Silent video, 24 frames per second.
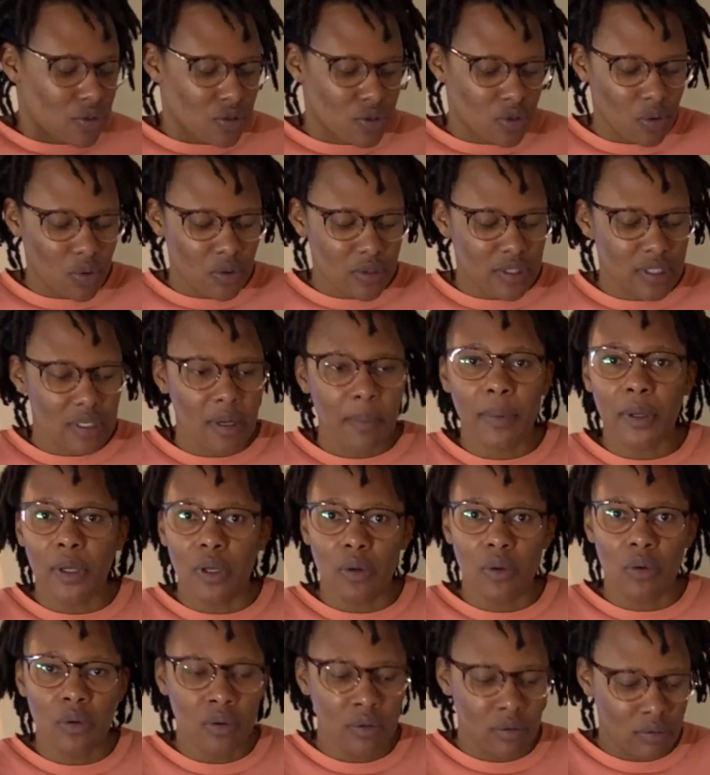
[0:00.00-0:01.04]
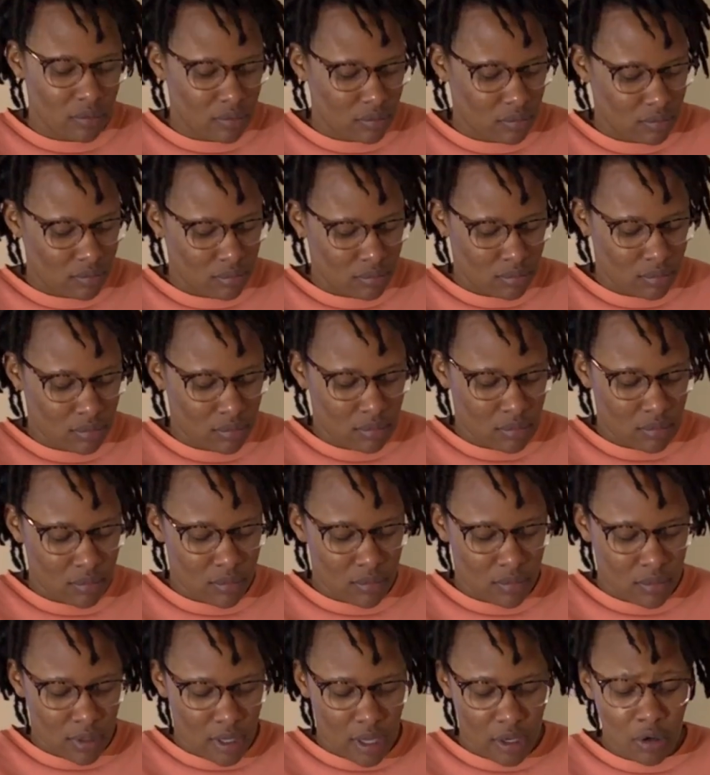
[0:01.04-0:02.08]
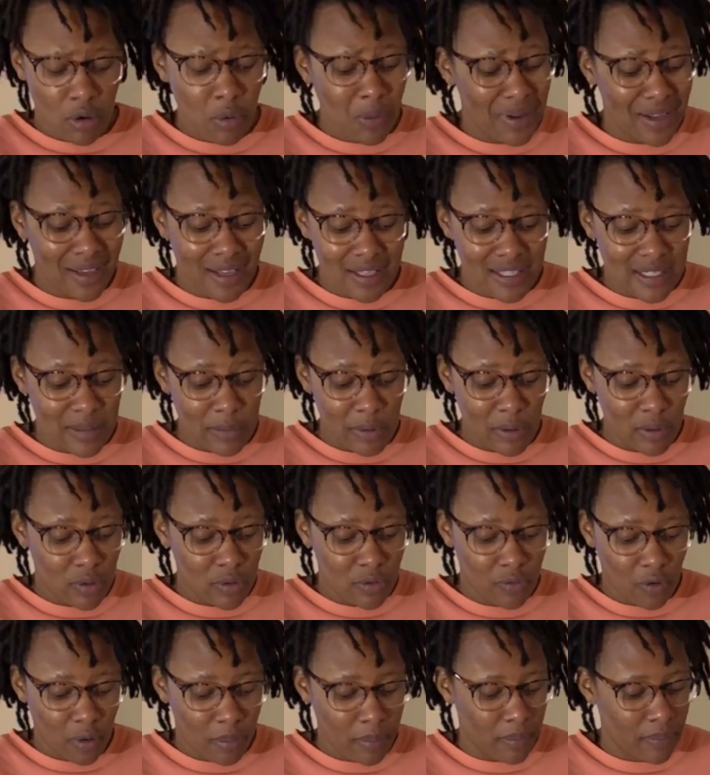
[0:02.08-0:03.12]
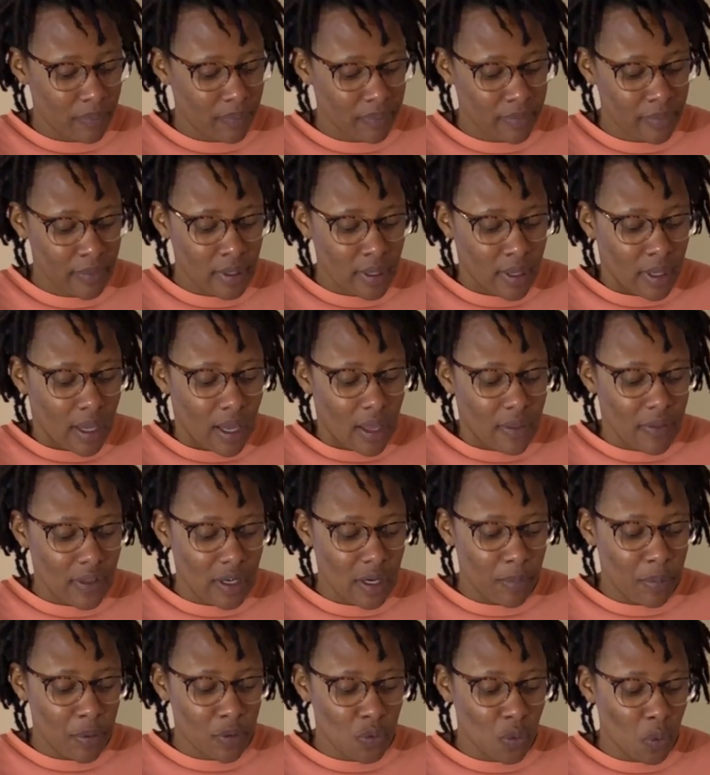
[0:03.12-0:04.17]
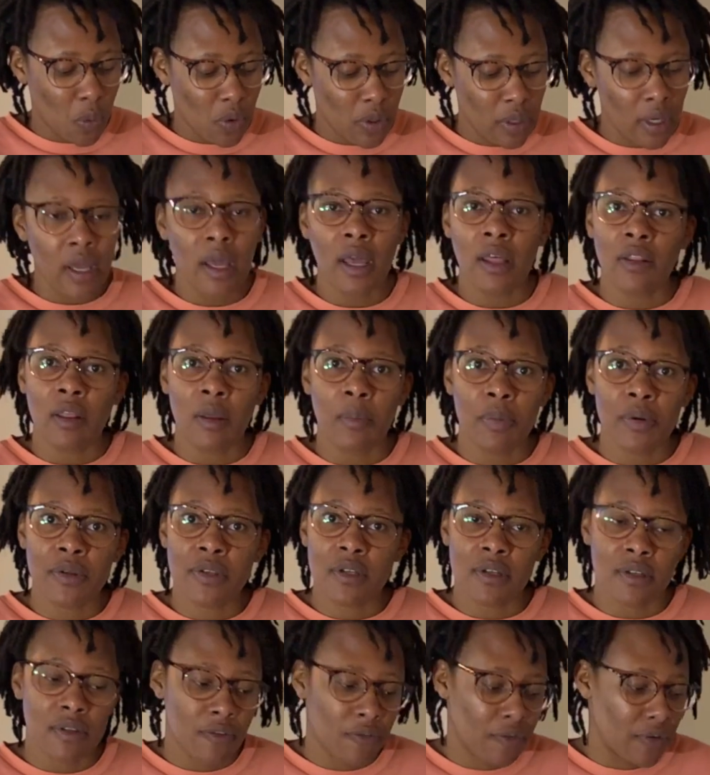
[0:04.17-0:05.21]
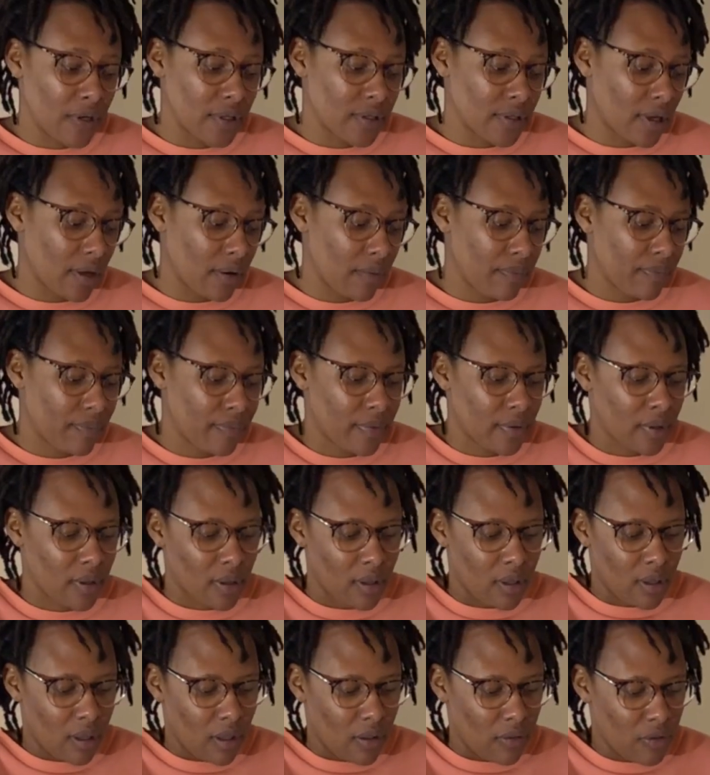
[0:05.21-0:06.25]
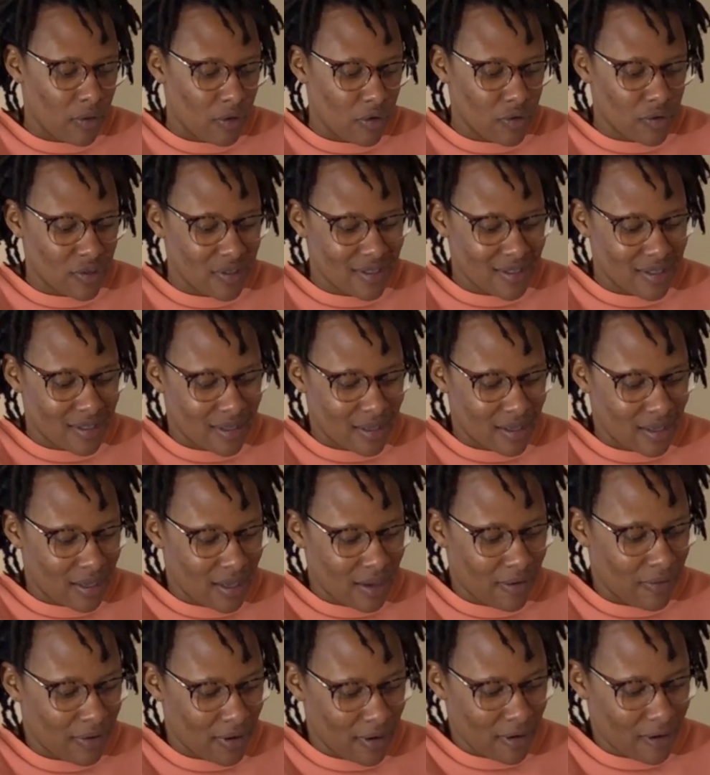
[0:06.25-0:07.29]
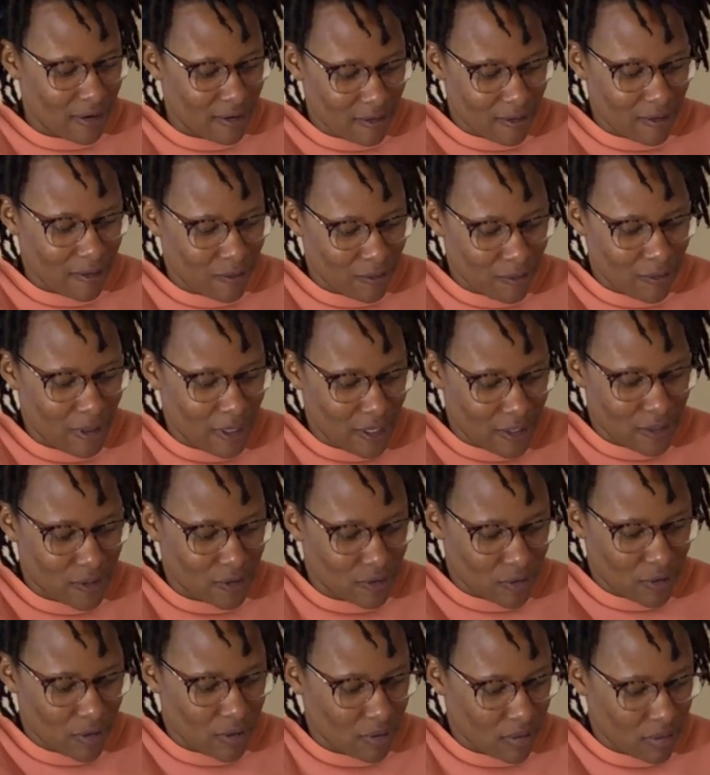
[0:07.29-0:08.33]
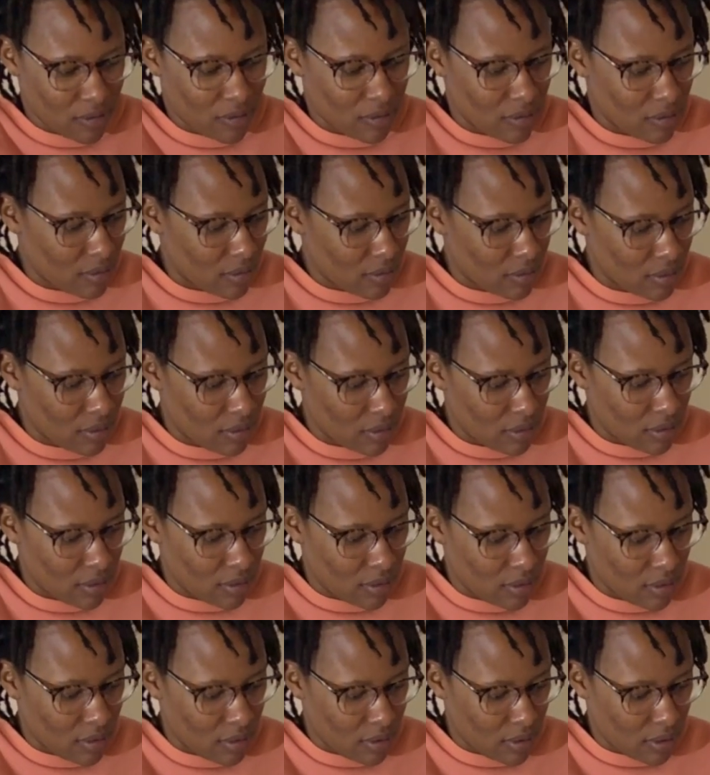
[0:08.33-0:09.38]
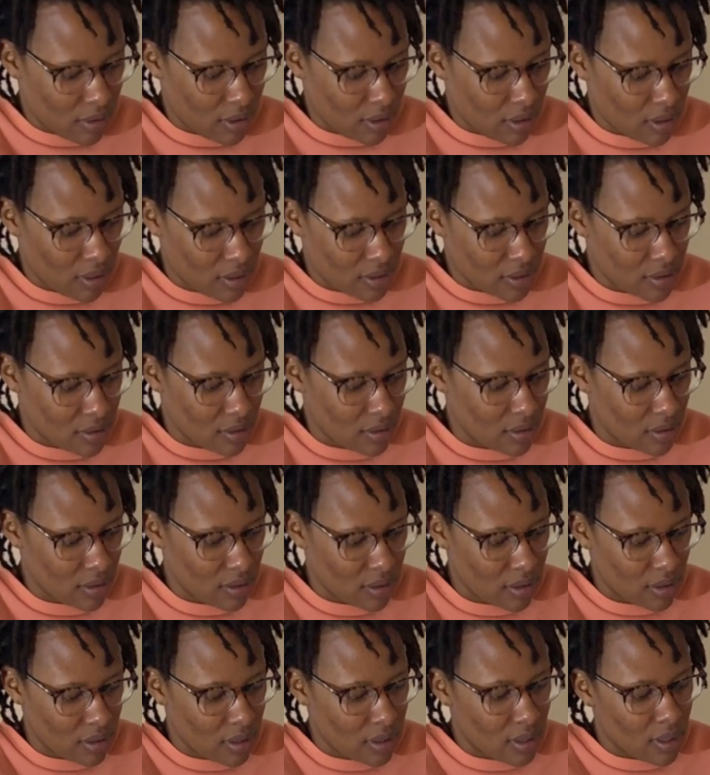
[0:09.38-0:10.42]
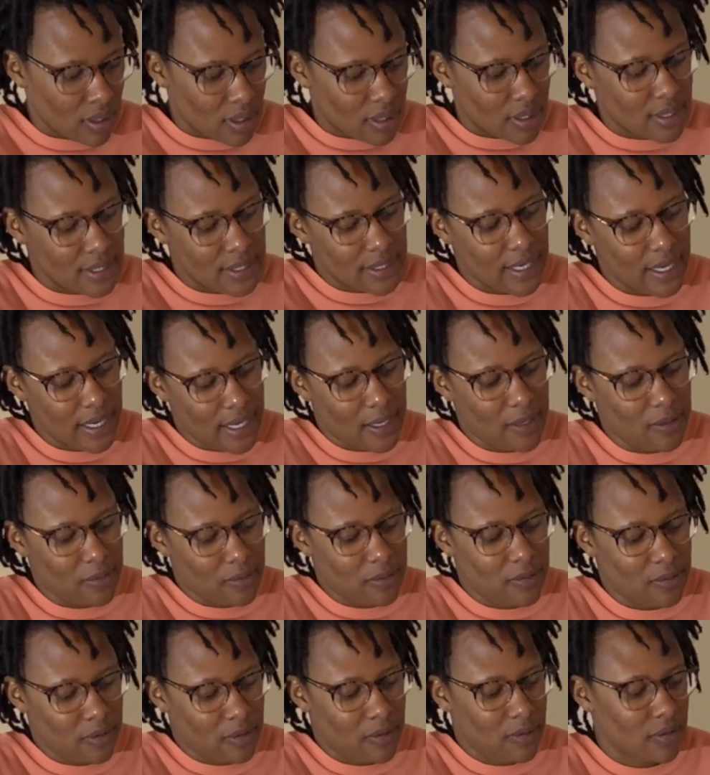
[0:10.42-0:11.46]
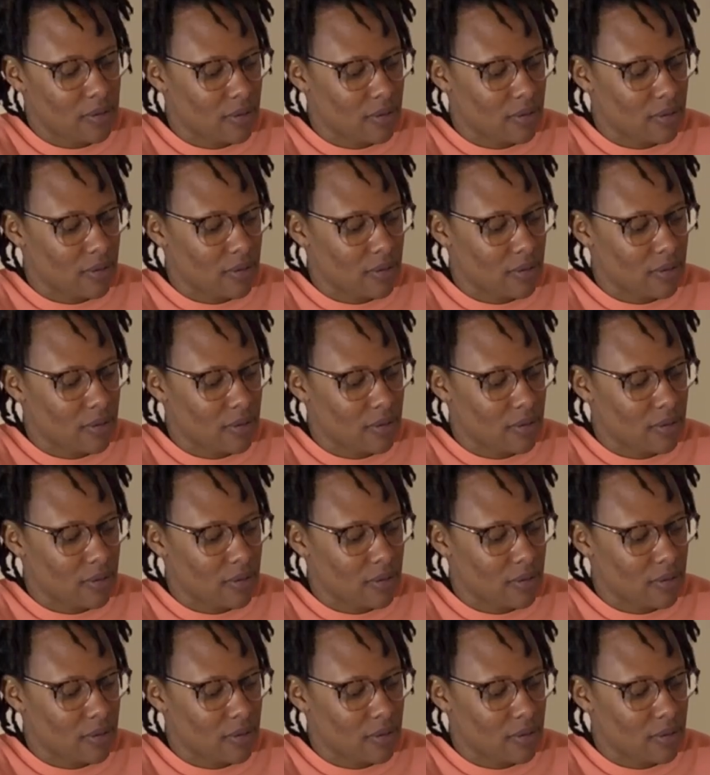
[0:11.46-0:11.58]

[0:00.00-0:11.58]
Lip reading: So it's in a balloon. I don't know where he gets the balloons from. And then he puts water and then he puts it in the freezer. And you just give it a really strong cut down.